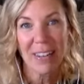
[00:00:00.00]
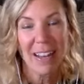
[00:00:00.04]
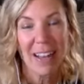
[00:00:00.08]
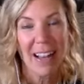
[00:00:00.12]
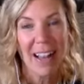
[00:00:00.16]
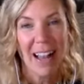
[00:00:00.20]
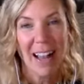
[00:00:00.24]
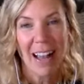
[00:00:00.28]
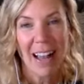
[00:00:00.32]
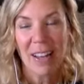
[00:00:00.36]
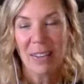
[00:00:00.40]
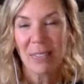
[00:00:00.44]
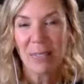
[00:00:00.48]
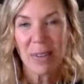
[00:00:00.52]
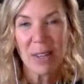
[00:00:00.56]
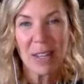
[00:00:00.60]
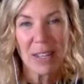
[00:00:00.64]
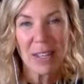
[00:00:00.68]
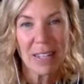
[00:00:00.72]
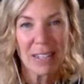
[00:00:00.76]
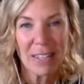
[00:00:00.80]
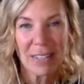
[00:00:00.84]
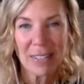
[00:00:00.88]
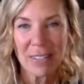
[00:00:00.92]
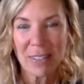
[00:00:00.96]
And we
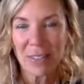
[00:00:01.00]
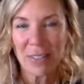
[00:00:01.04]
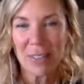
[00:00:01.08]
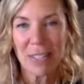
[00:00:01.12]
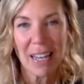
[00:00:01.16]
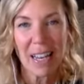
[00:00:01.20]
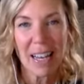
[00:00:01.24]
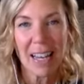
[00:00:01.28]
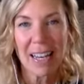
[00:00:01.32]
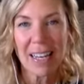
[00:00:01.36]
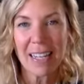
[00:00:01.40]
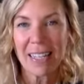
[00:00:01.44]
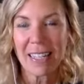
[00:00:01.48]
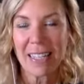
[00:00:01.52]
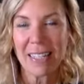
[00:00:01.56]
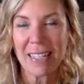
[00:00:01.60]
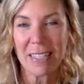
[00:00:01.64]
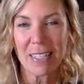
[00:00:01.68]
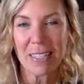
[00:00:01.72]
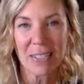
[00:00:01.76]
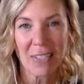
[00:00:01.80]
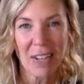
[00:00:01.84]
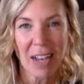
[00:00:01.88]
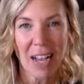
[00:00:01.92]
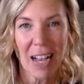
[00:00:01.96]
can create and
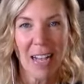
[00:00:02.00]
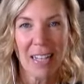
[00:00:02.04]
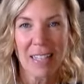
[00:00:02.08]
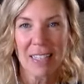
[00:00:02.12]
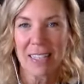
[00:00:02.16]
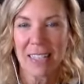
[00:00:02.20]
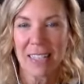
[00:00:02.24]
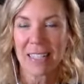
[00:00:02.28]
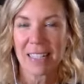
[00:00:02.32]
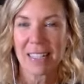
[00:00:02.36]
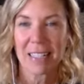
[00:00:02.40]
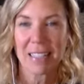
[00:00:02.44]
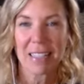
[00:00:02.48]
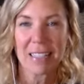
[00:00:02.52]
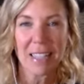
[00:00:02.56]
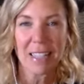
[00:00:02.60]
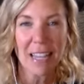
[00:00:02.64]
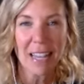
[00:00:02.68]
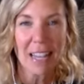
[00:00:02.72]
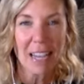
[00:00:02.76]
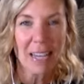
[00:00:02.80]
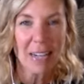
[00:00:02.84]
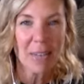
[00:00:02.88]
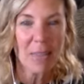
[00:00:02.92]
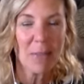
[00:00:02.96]
attract and
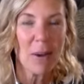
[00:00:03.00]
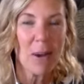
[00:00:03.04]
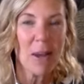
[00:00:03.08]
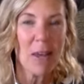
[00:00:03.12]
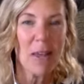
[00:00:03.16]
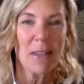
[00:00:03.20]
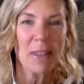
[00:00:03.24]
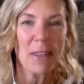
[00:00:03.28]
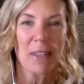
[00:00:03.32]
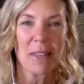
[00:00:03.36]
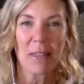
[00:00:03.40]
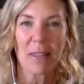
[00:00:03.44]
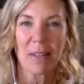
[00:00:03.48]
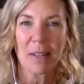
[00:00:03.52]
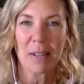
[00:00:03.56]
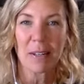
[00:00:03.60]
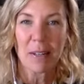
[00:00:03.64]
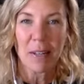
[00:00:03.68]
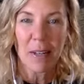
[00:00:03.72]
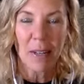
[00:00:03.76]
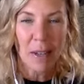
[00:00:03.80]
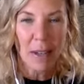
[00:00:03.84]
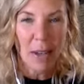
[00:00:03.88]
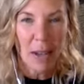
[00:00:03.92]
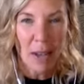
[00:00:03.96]
align with and
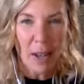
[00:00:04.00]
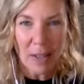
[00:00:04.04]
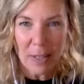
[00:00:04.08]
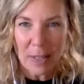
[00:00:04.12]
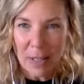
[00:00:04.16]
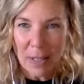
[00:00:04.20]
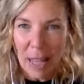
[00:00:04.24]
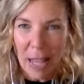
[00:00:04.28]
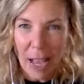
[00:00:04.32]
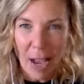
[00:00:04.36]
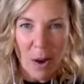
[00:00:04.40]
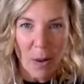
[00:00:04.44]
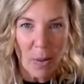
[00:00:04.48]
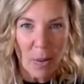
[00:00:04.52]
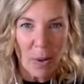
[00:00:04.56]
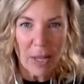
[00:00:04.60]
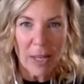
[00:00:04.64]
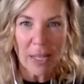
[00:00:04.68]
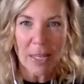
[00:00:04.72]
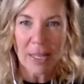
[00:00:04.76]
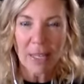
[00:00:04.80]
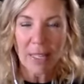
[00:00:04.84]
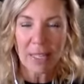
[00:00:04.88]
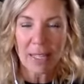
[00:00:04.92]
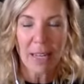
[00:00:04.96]
allow
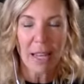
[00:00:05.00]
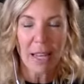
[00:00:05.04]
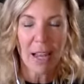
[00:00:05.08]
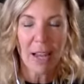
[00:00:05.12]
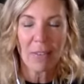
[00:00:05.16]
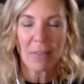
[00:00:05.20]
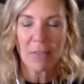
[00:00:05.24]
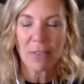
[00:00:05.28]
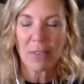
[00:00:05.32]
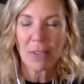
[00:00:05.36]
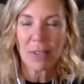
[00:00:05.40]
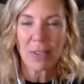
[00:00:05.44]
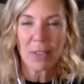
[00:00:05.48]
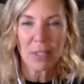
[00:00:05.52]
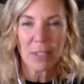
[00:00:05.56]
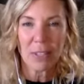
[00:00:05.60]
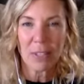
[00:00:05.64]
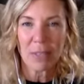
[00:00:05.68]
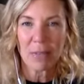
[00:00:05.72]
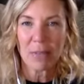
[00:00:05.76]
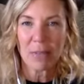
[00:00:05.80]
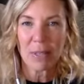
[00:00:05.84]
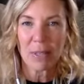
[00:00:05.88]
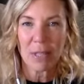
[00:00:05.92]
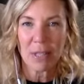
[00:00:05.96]
in everything
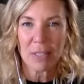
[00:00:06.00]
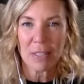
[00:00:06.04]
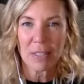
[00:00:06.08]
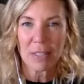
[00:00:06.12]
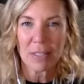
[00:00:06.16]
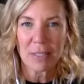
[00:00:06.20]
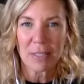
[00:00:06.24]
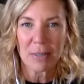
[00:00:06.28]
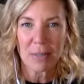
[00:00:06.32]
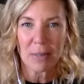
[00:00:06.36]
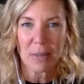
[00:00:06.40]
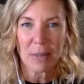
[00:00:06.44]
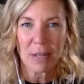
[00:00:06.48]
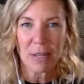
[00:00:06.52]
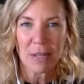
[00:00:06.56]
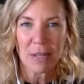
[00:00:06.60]
that we ideally want.